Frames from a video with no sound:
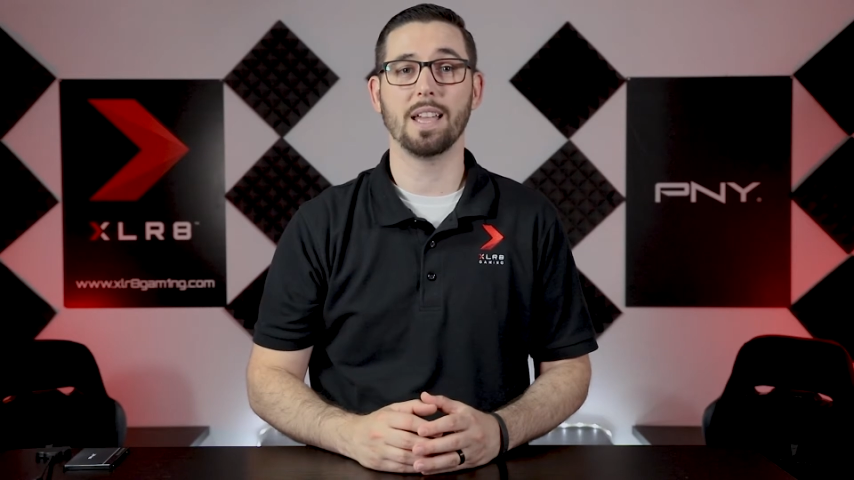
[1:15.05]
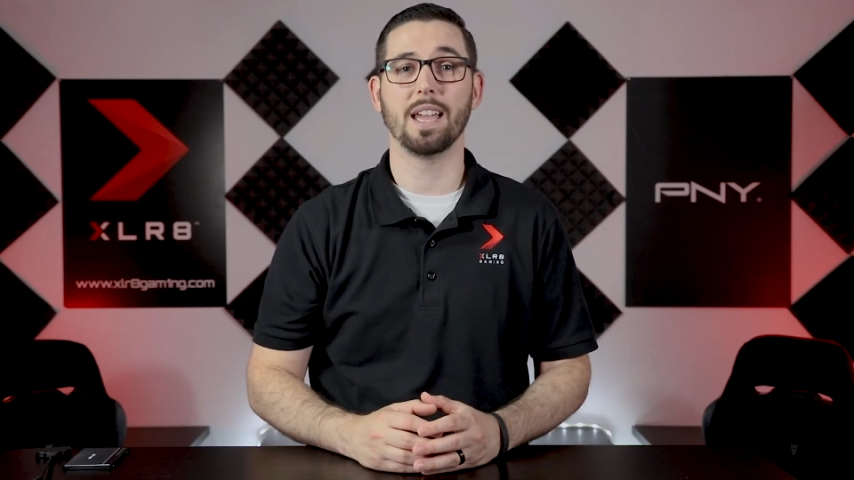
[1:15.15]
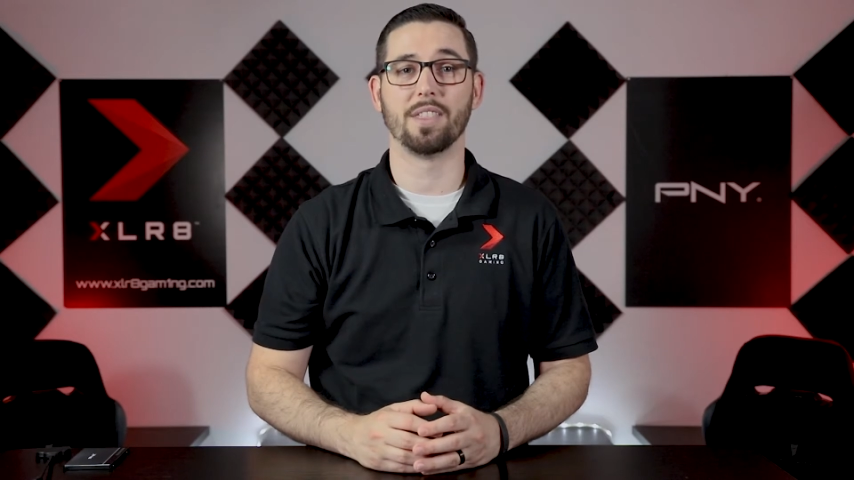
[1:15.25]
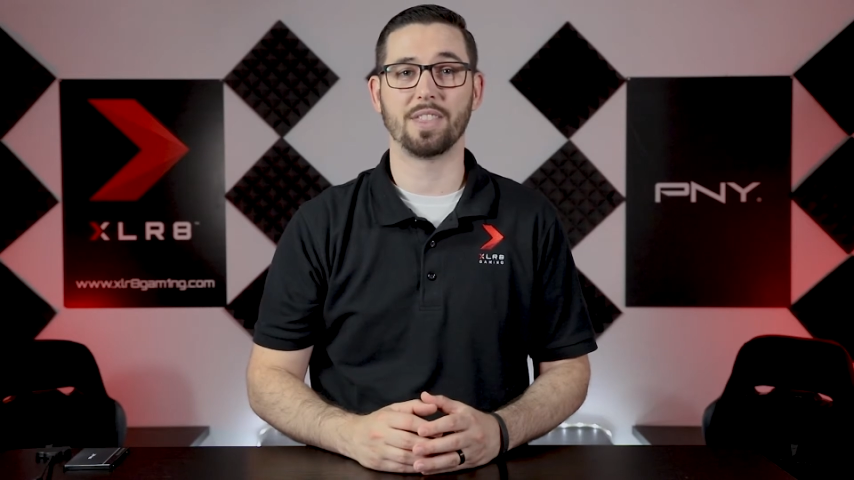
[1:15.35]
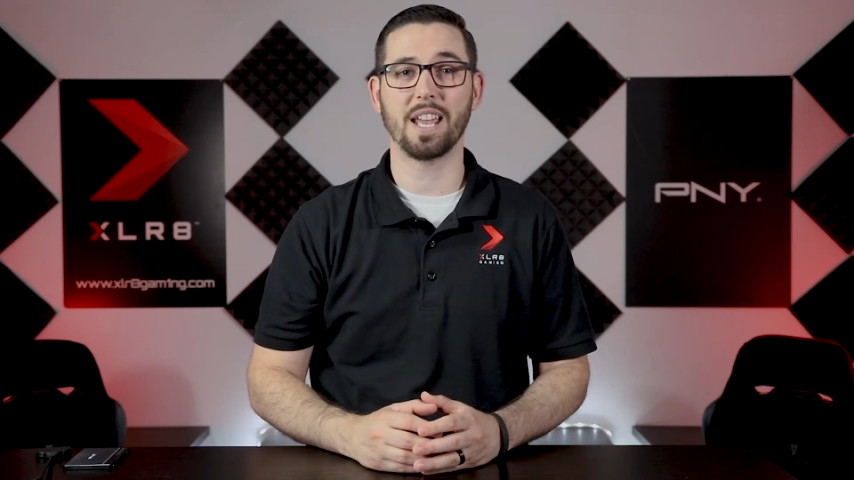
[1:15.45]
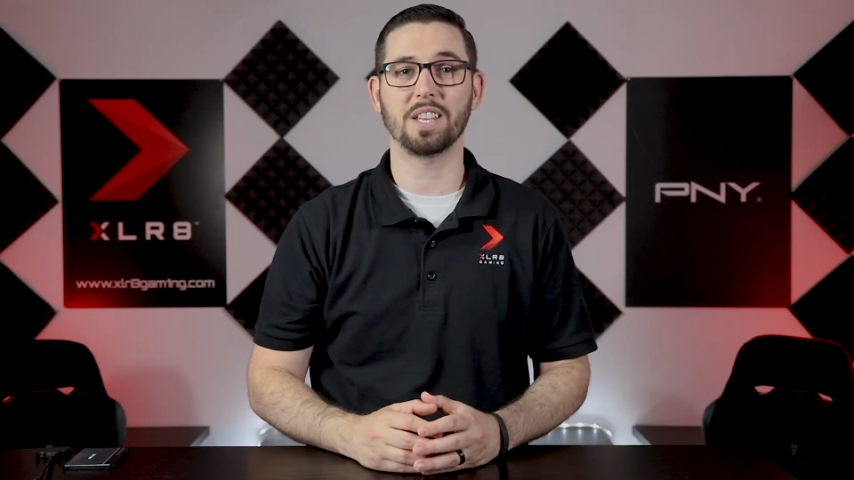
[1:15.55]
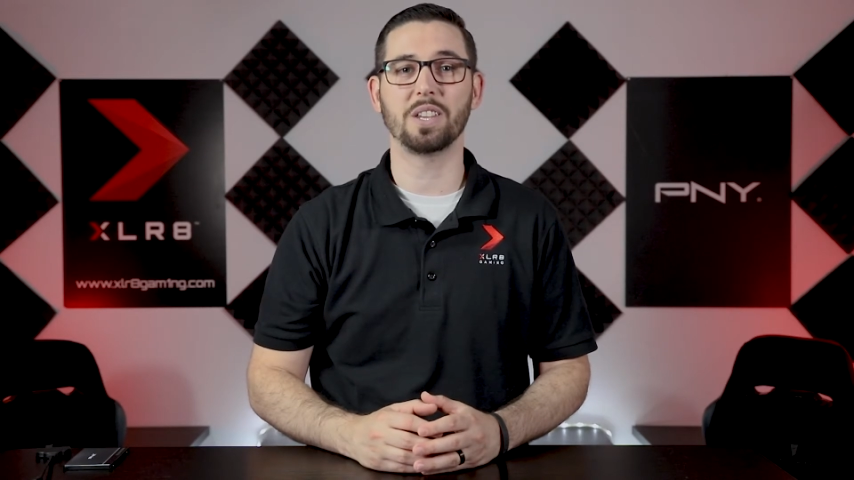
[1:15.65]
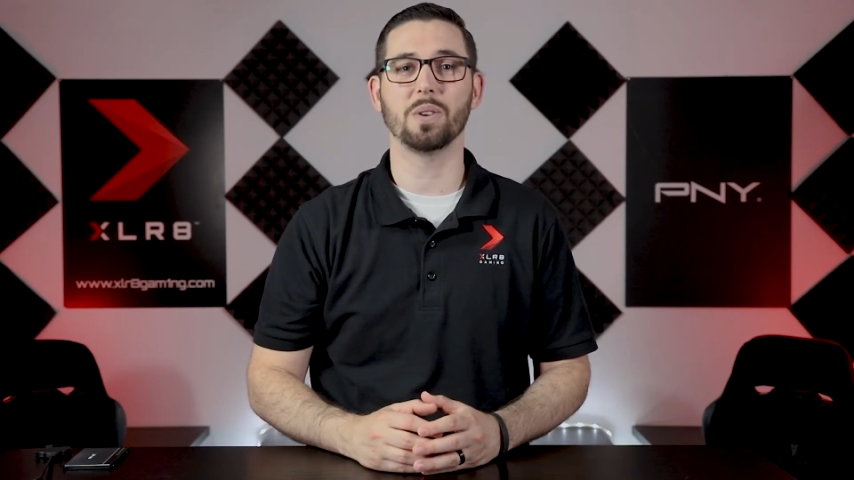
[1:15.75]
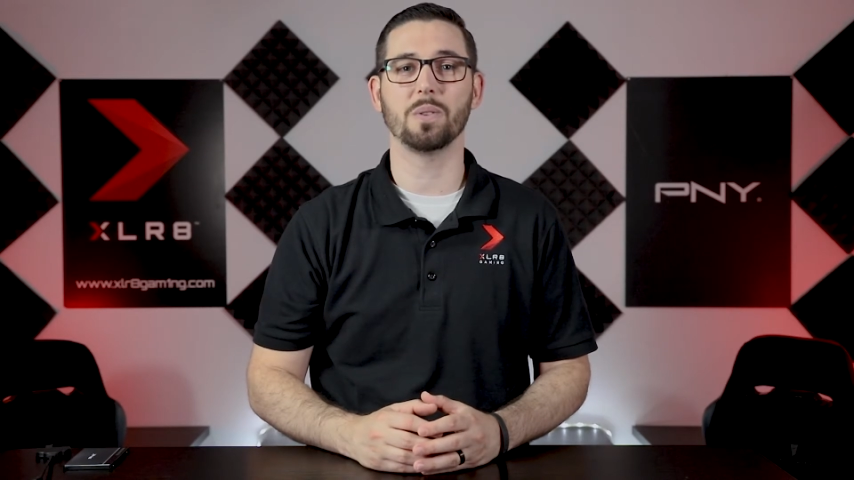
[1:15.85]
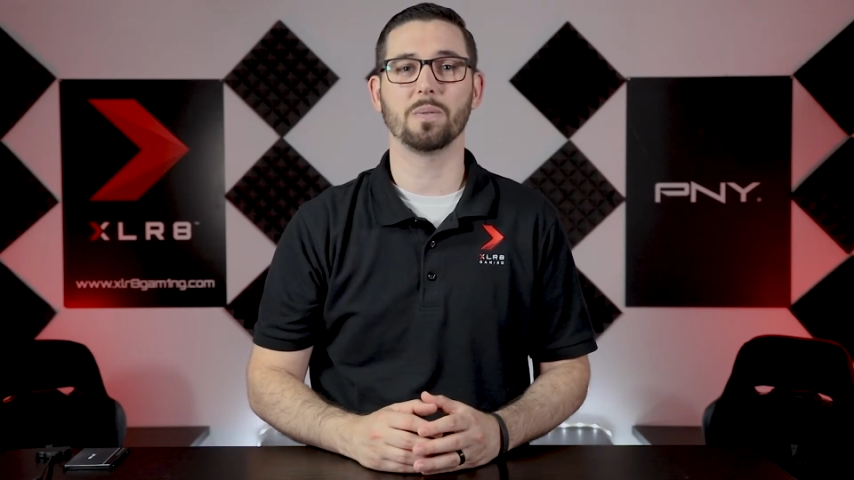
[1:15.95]
and thank
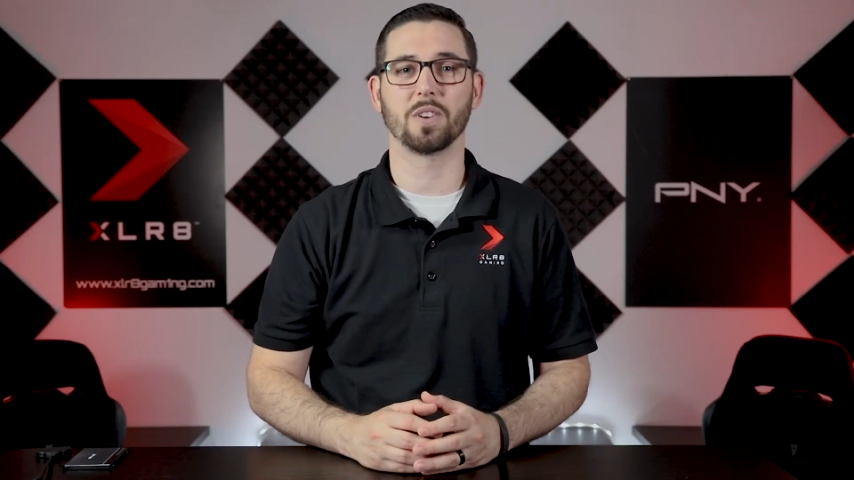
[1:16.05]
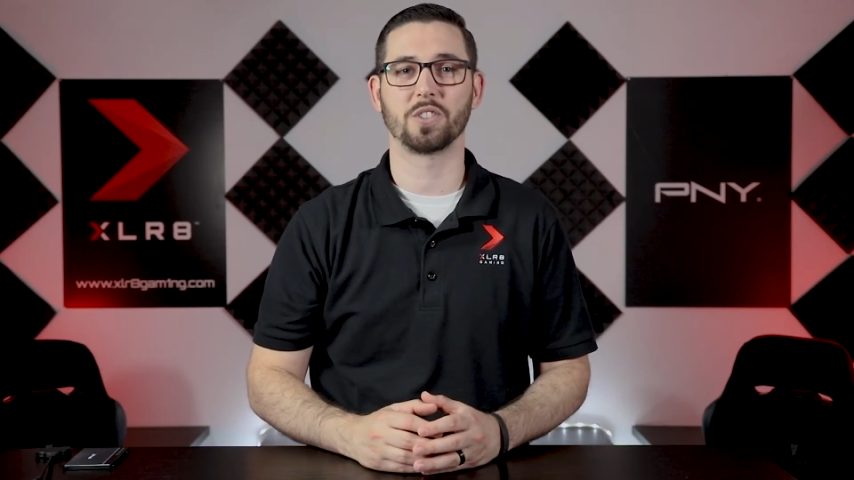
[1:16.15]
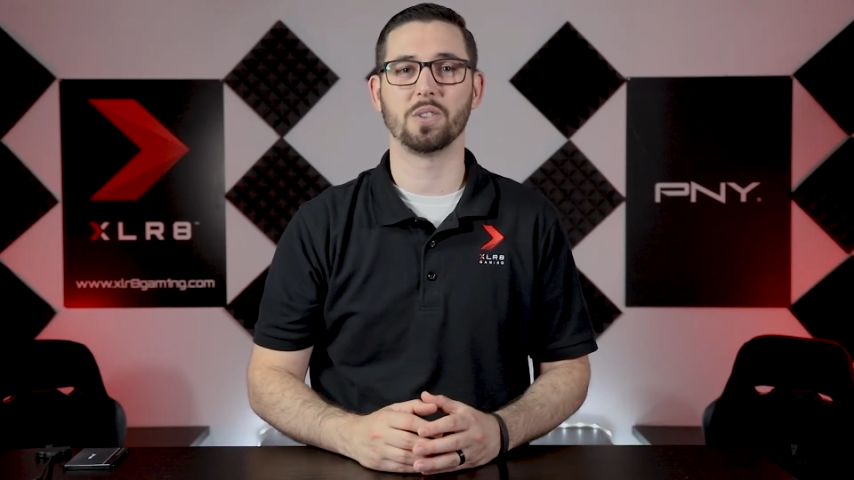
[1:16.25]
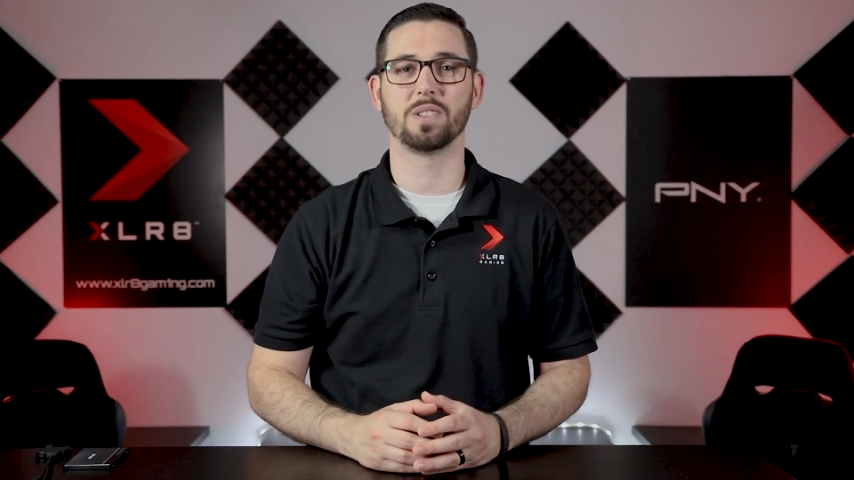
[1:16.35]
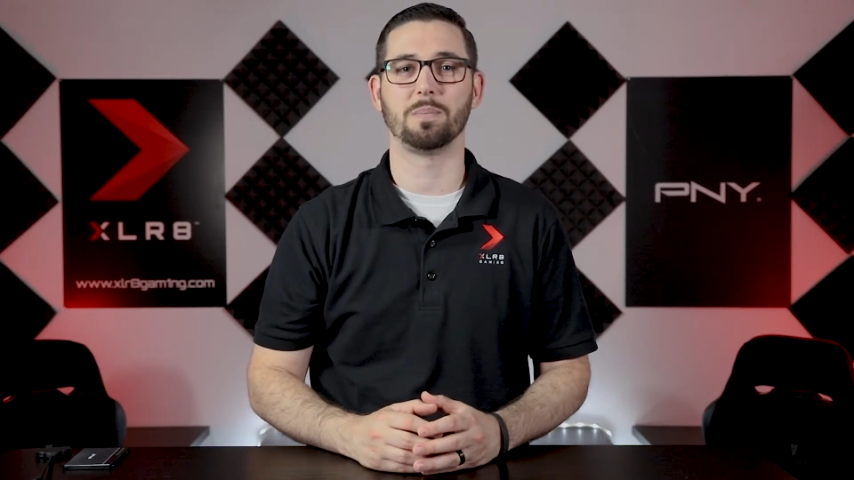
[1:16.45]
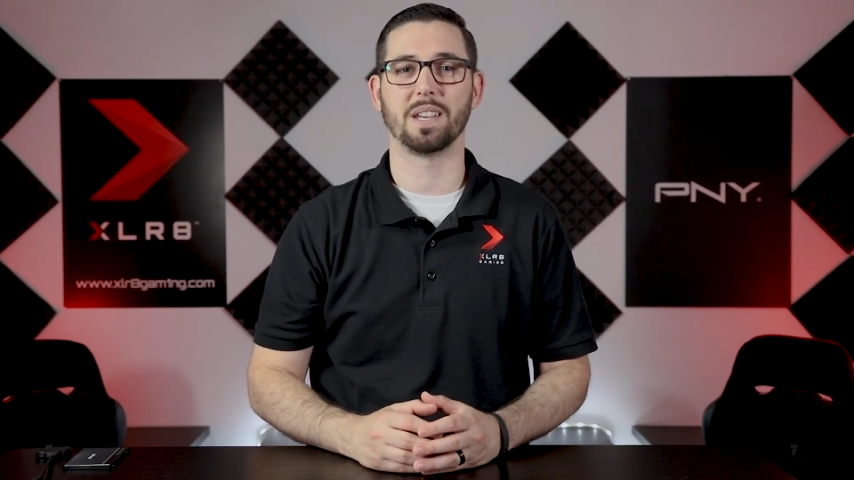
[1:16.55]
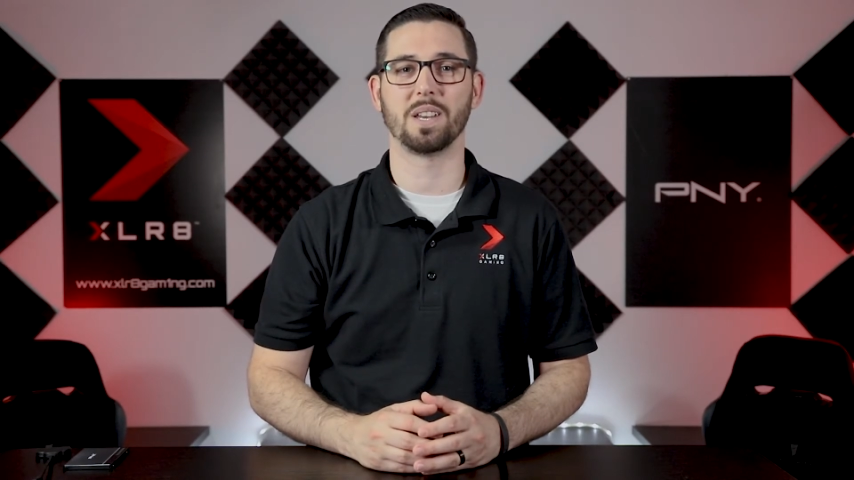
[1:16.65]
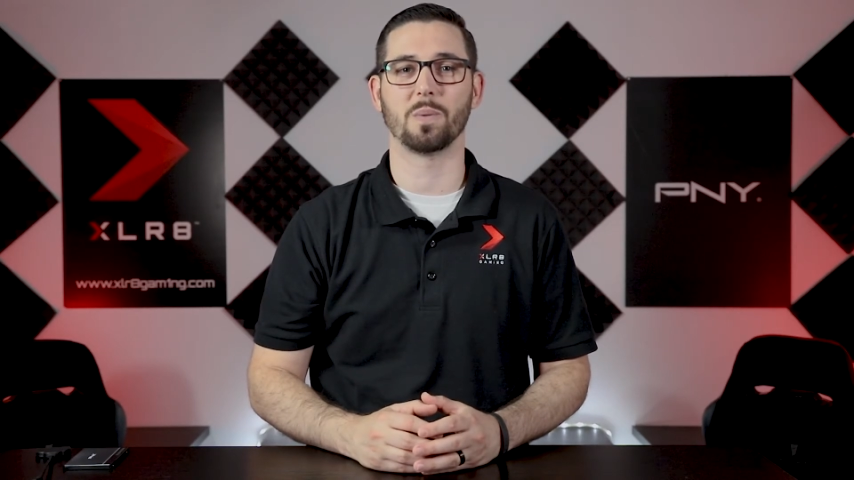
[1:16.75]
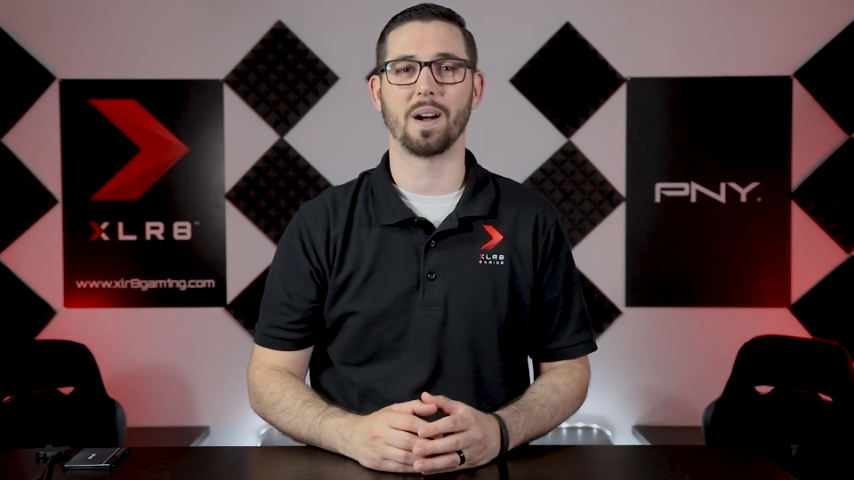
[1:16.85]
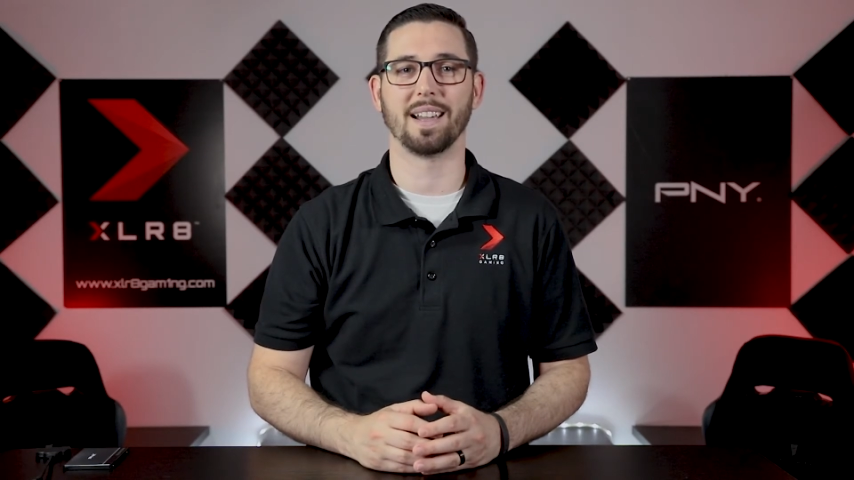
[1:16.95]
you for choosing
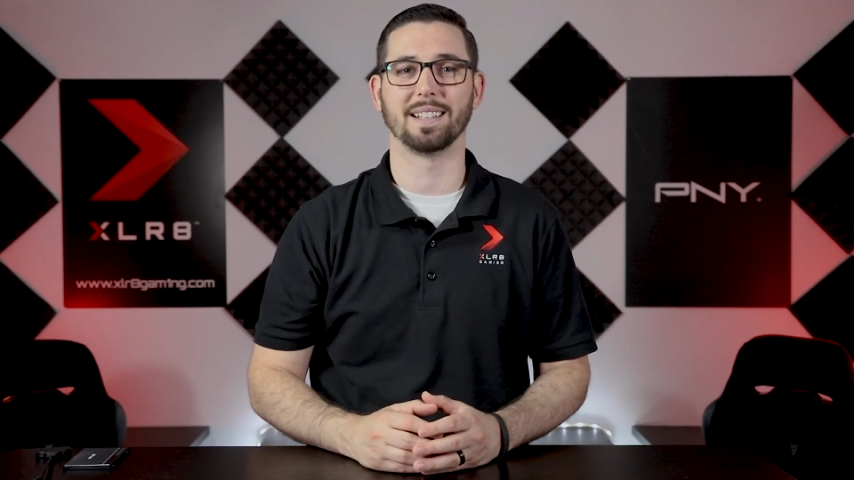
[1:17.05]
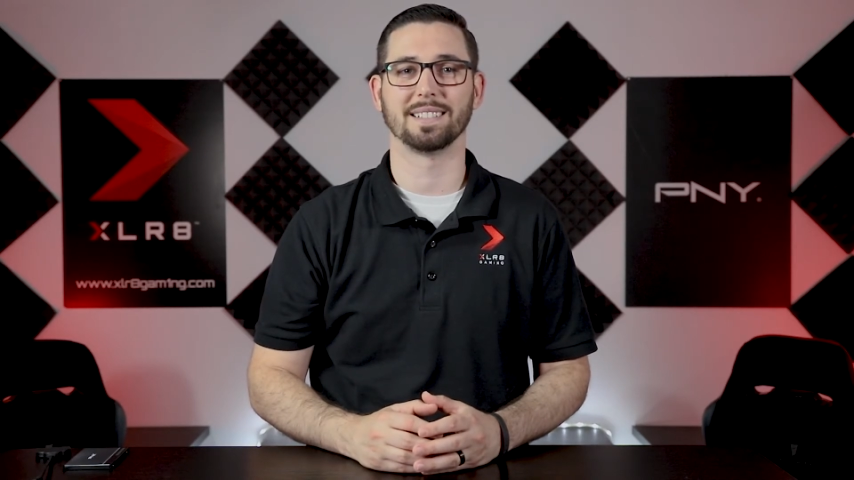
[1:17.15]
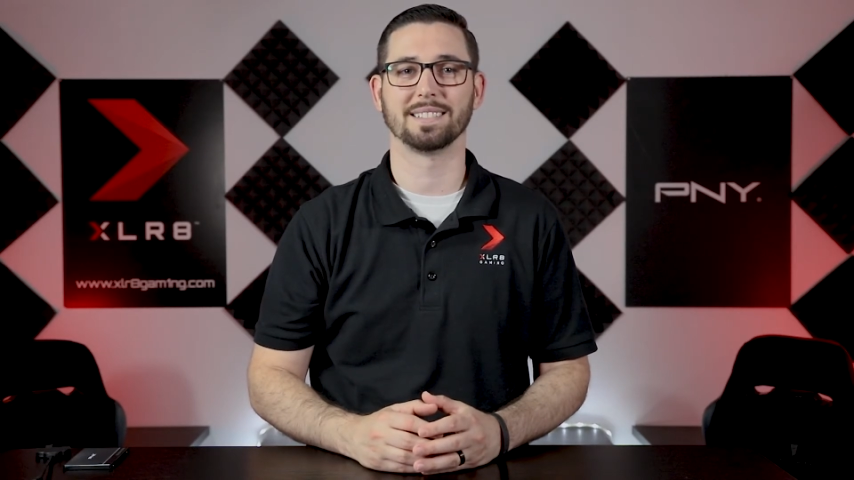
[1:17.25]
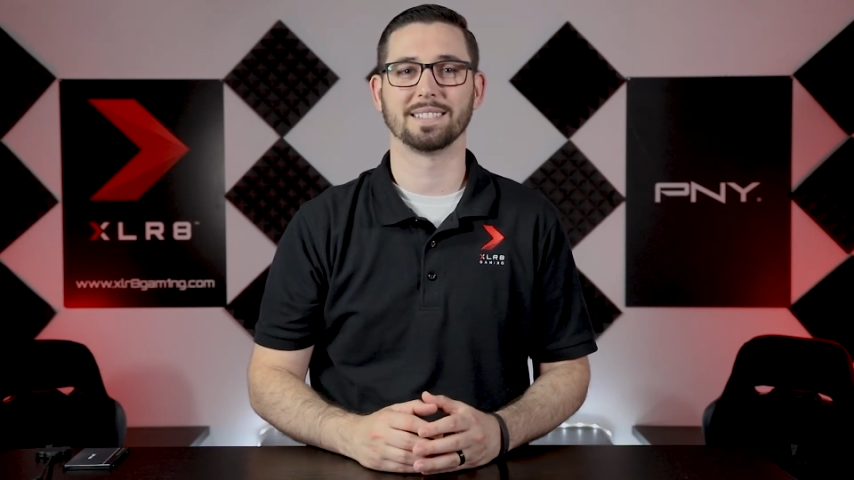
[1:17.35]
PNY.